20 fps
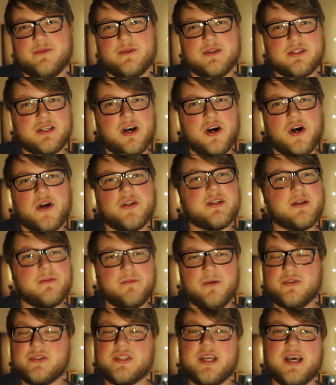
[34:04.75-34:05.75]
it was a
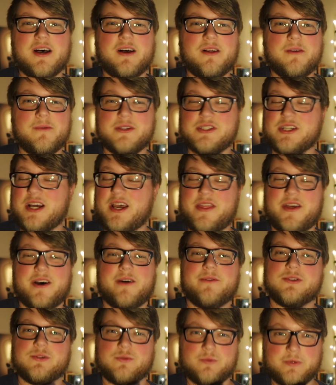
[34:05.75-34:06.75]
haunted motel, which I
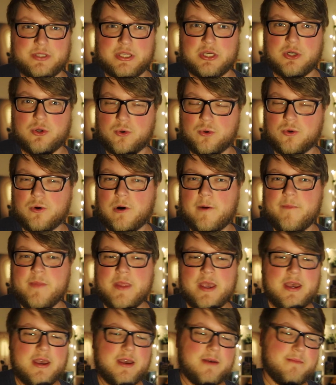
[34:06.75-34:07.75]
thought was really
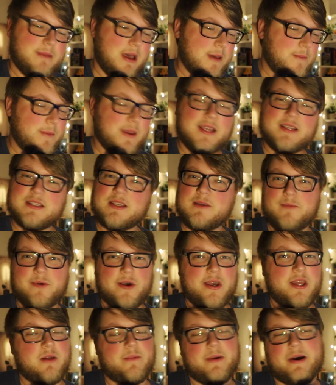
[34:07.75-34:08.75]
cool. My biggest
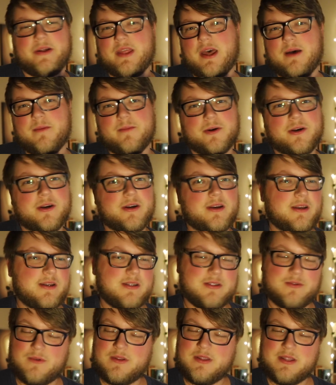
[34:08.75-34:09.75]
complaint about that book
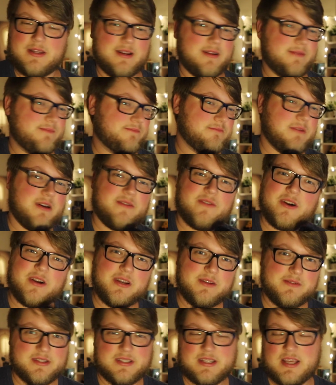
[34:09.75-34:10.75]
is one that I've
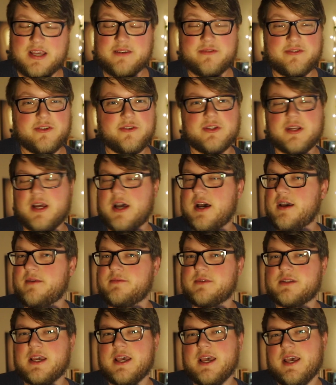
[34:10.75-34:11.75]
already said a few
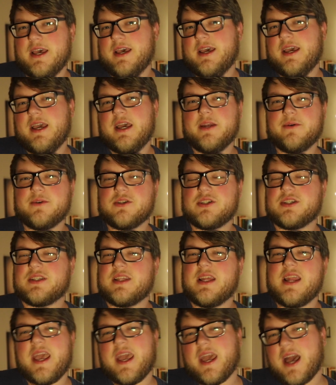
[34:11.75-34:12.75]
times, and it was
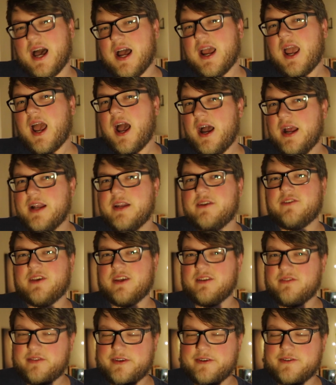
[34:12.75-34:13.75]
just that it got kind of
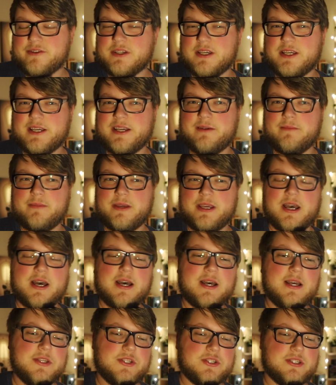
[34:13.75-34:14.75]
confusing
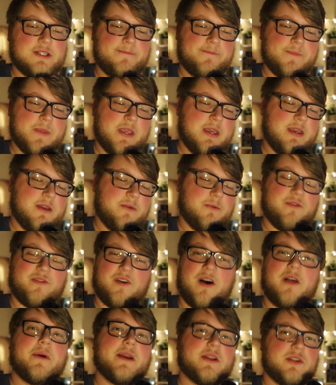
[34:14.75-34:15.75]
because we're
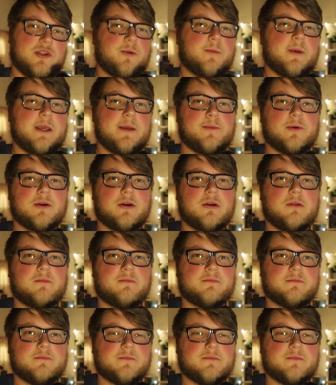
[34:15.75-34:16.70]
following two people.